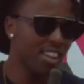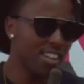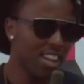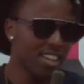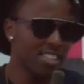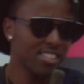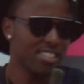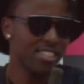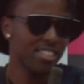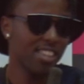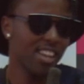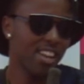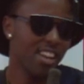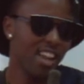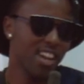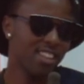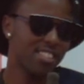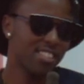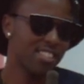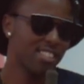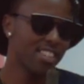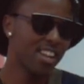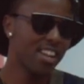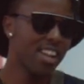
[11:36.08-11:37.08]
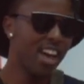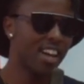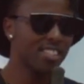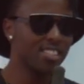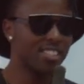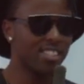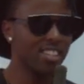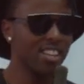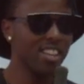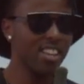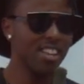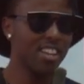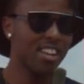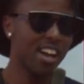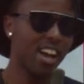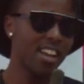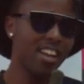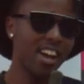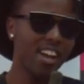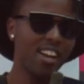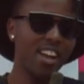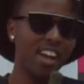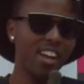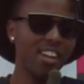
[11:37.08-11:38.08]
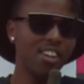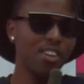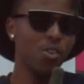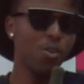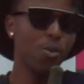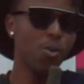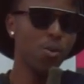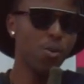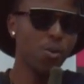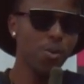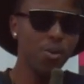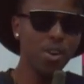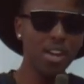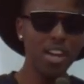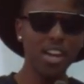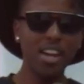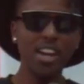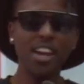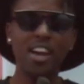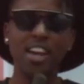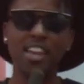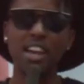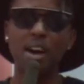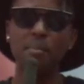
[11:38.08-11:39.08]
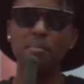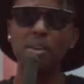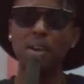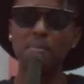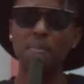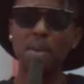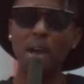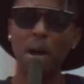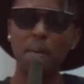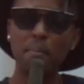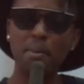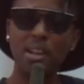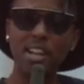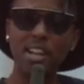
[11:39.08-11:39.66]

Dance, kaya dan no. You make me a